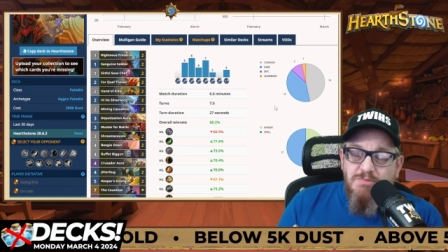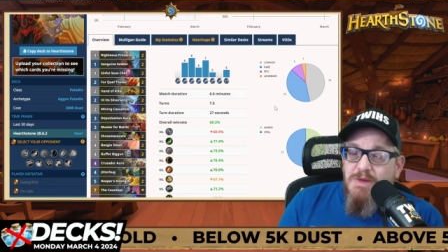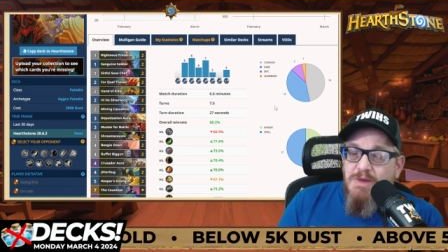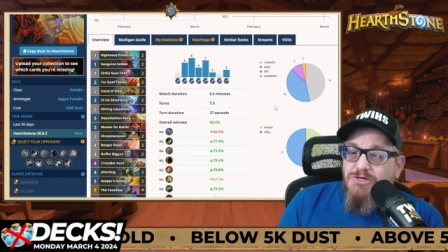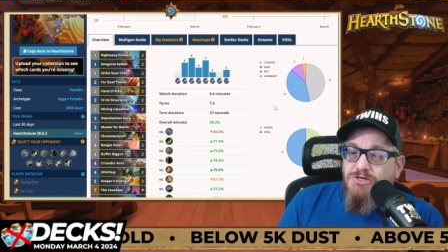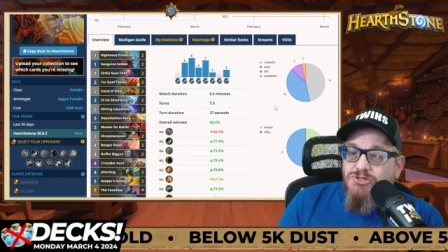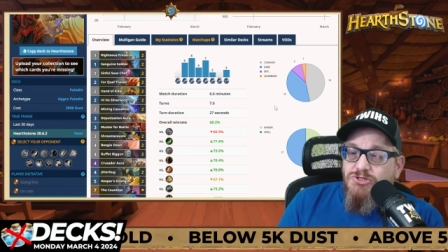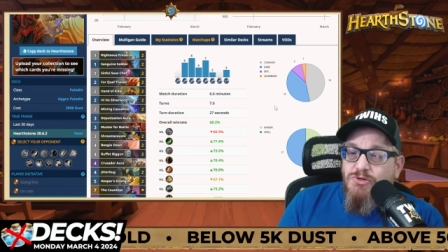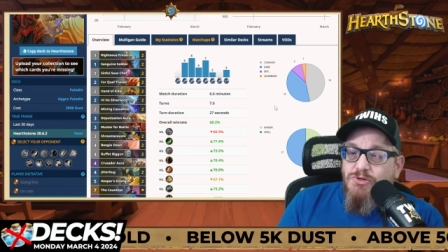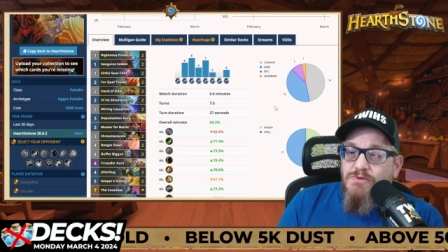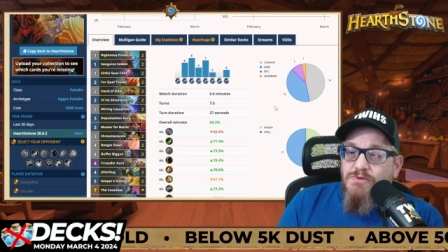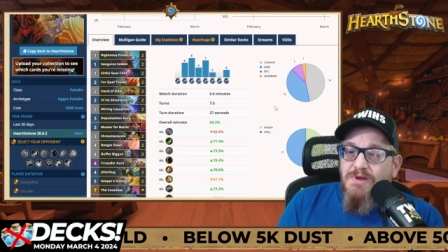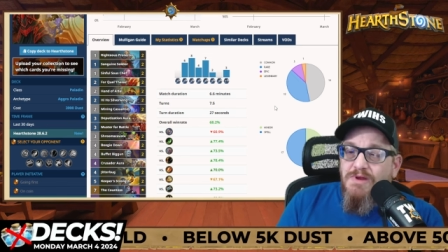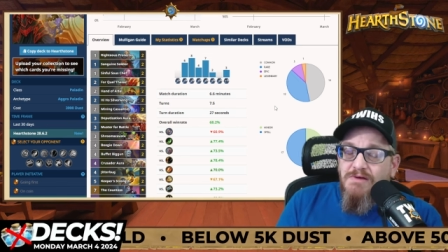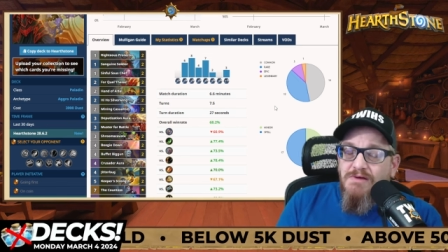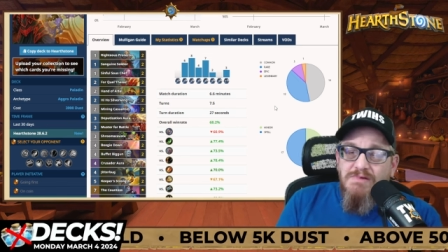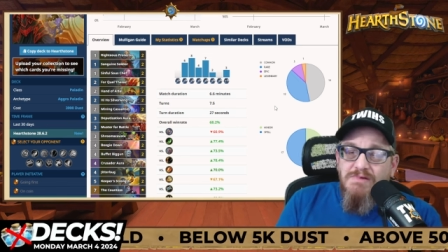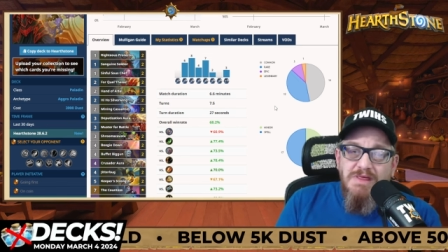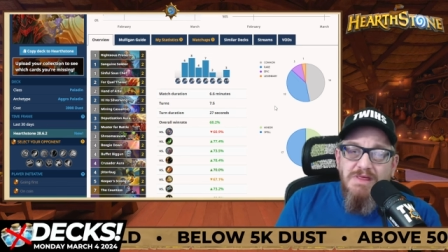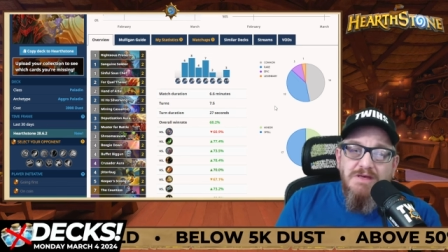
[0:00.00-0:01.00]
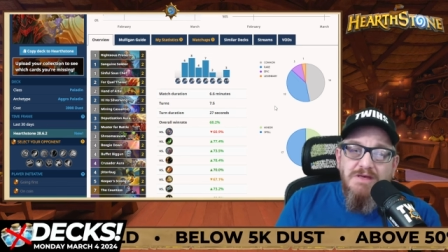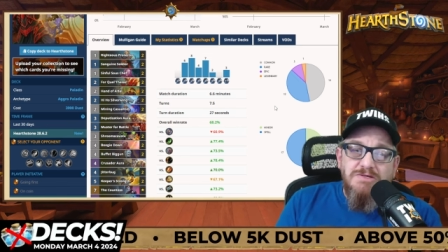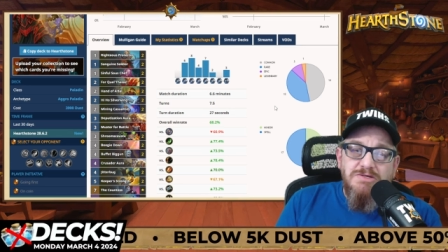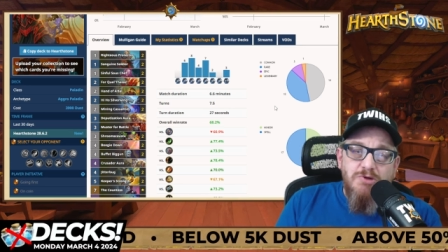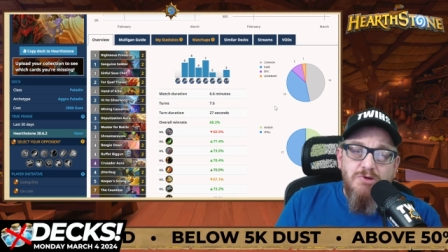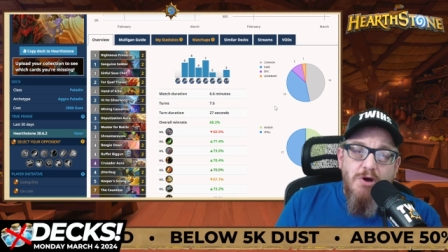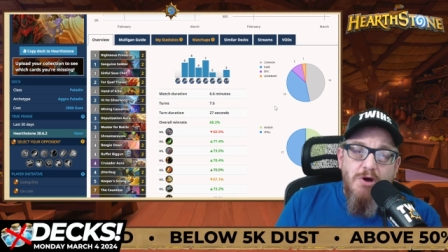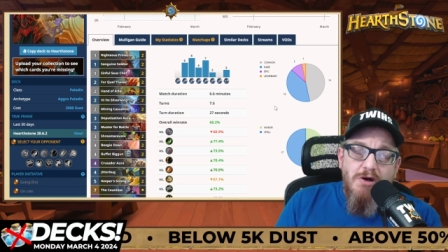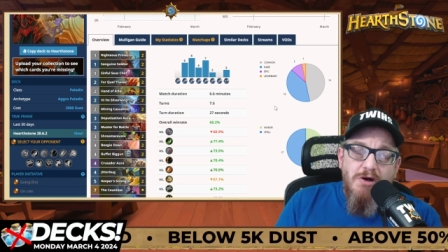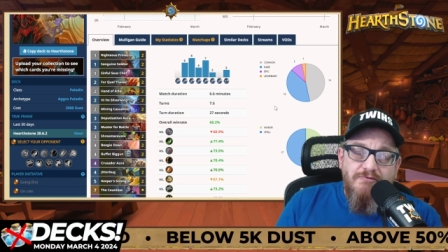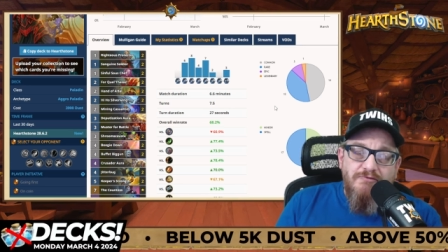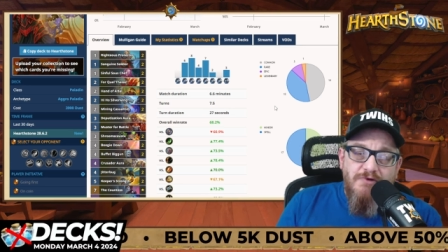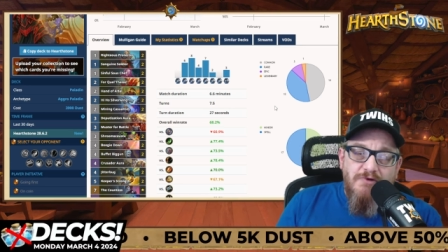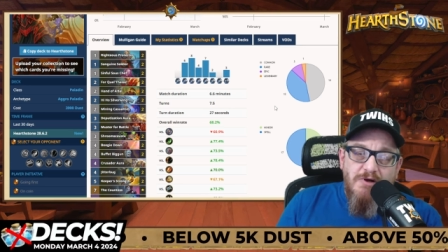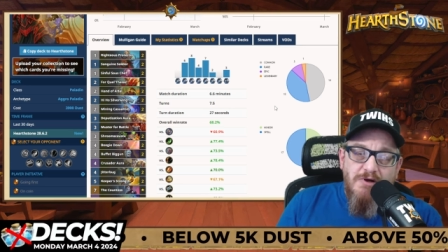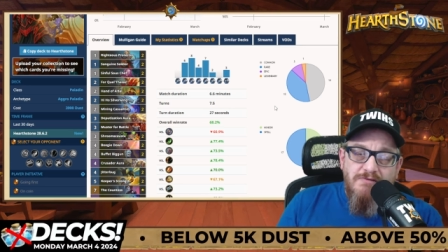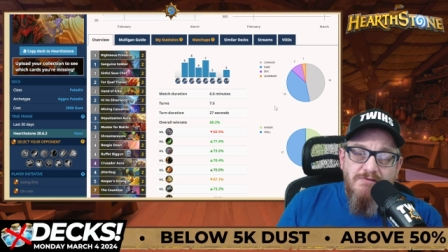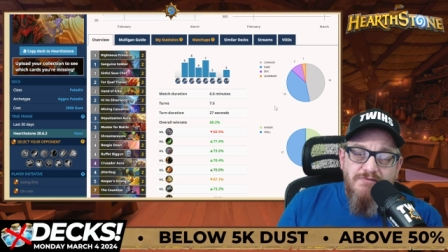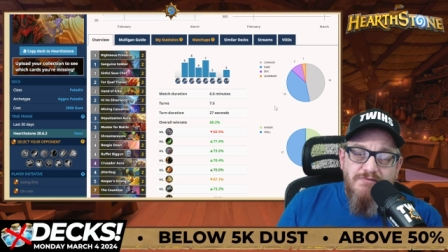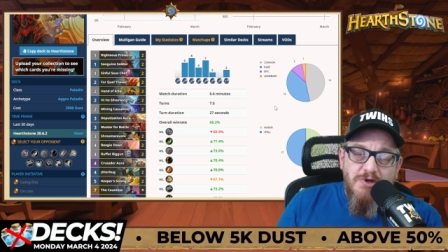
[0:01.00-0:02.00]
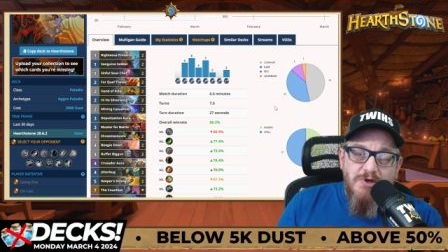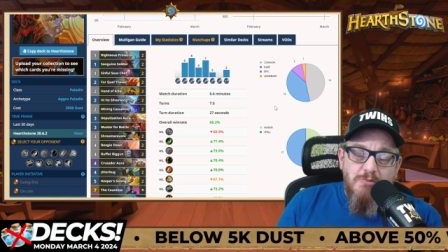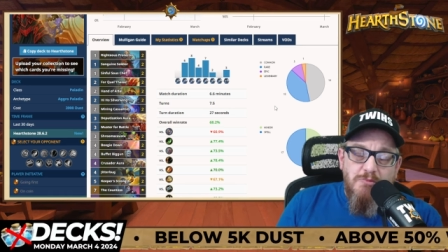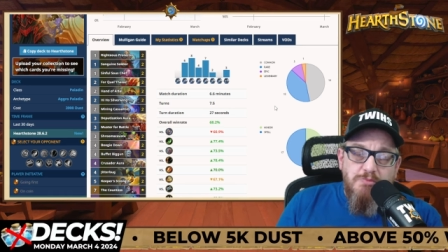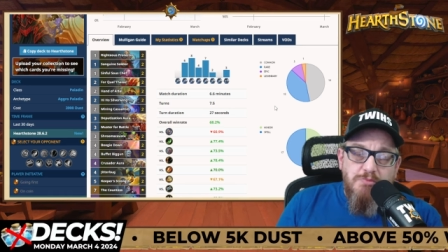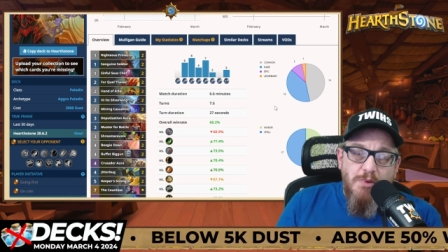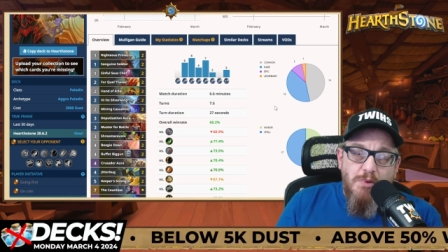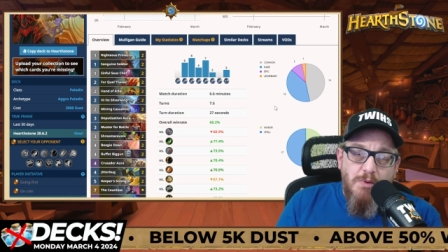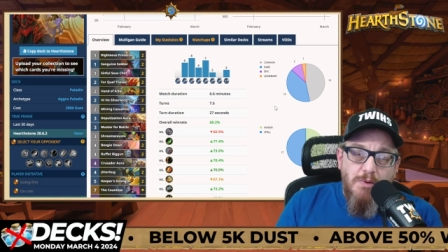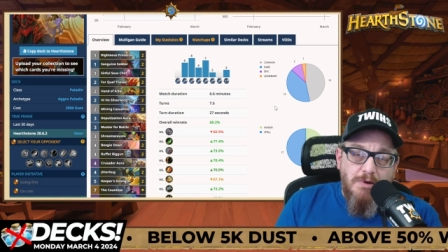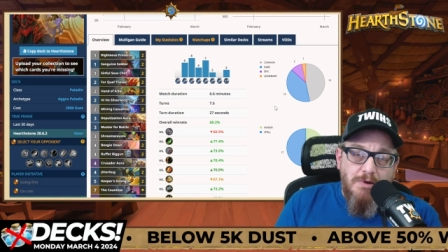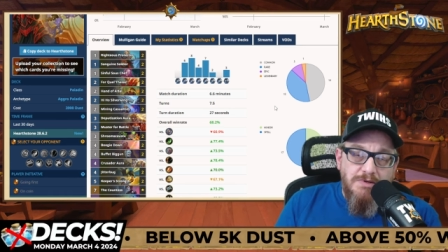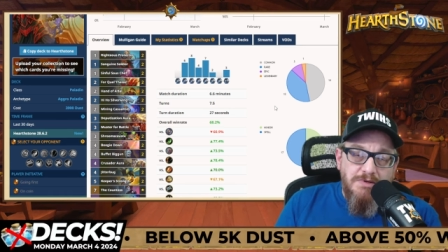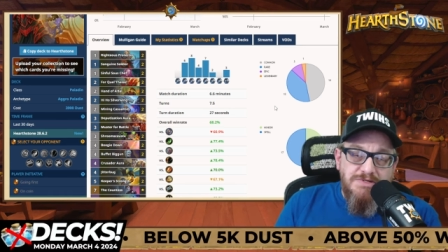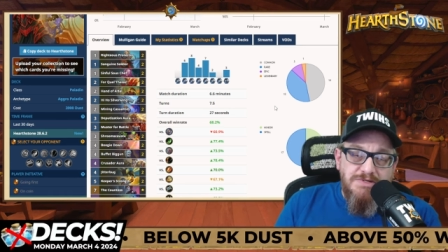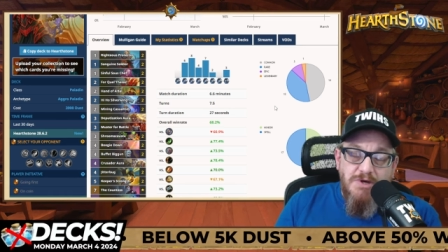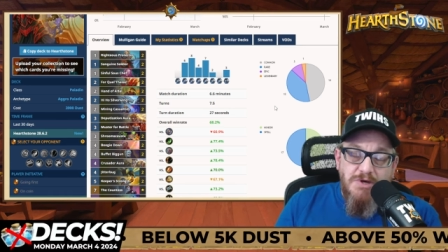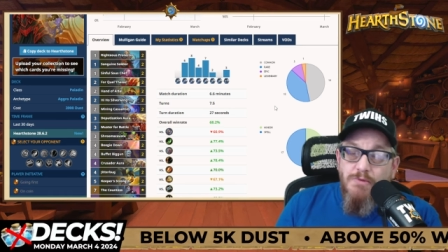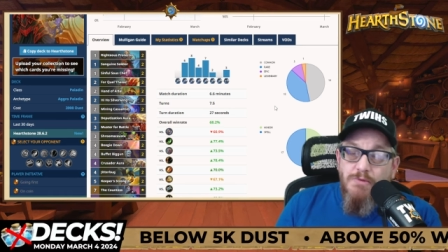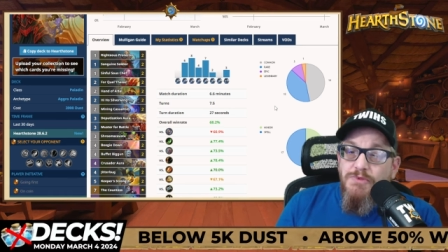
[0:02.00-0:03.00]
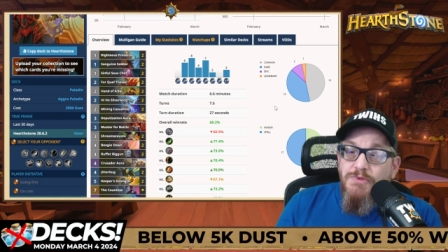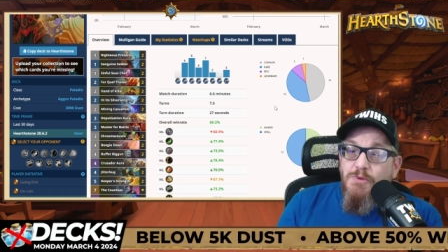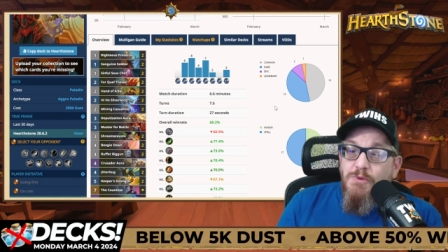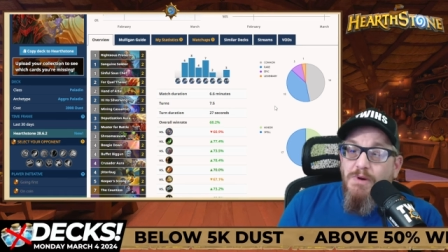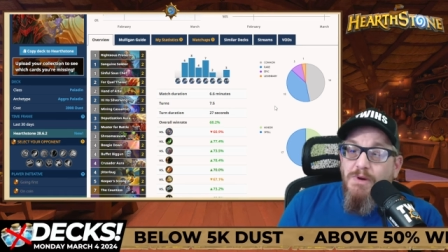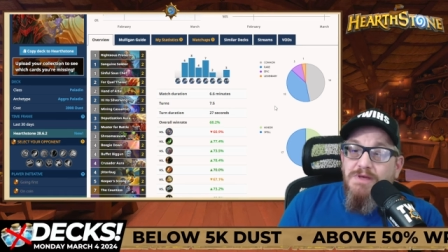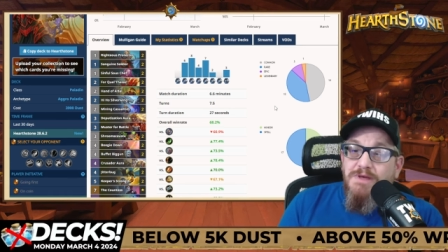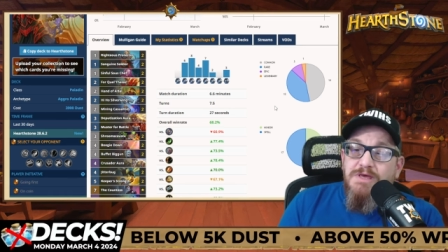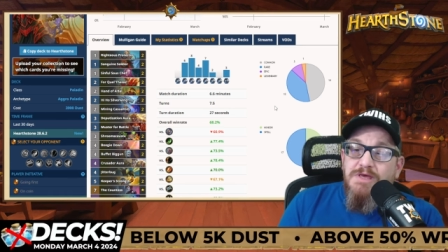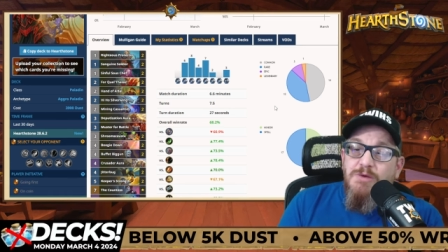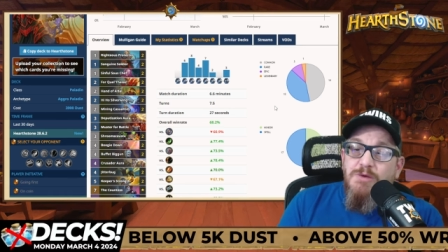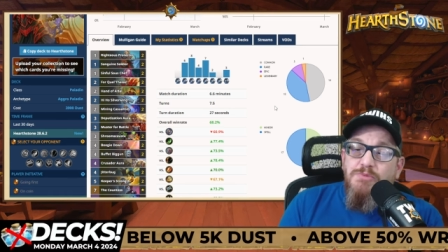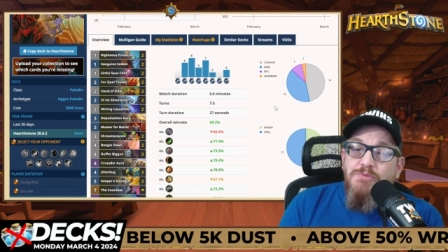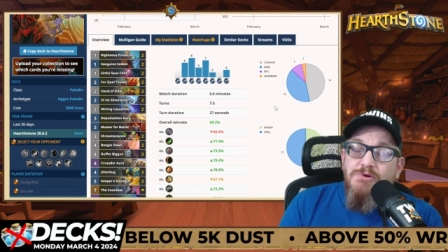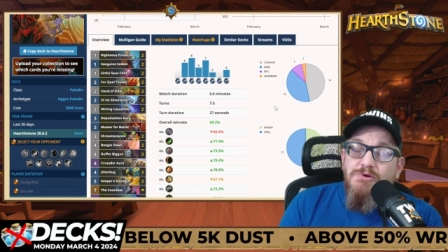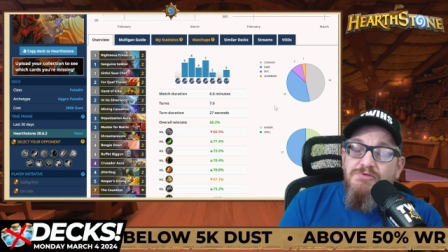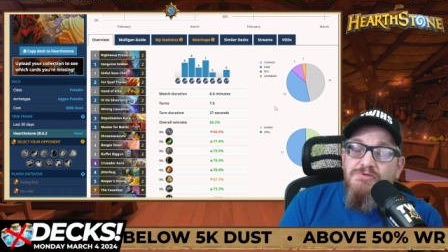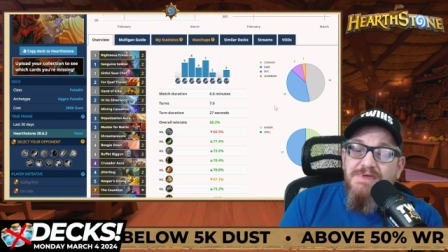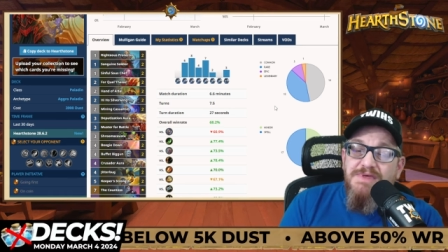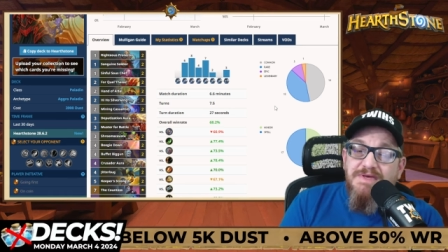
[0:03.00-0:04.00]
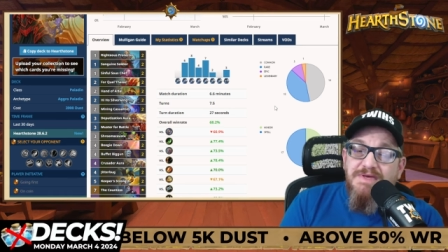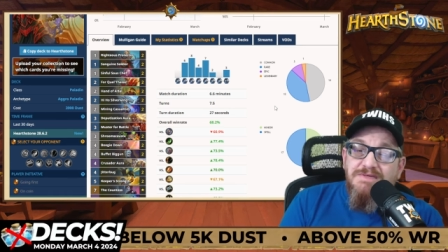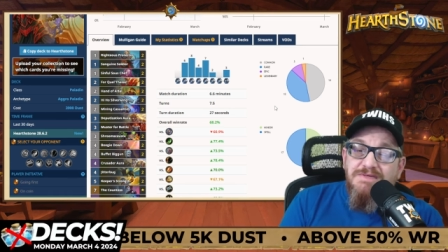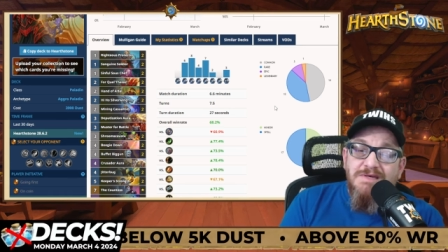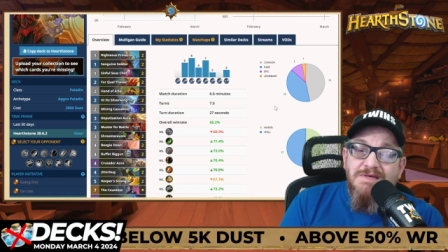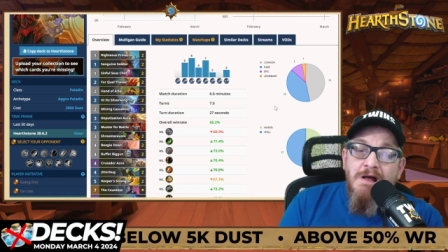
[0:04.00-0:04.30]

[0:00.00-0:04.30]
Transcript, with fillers: make sure that everything is off of the board. So you want to keep your things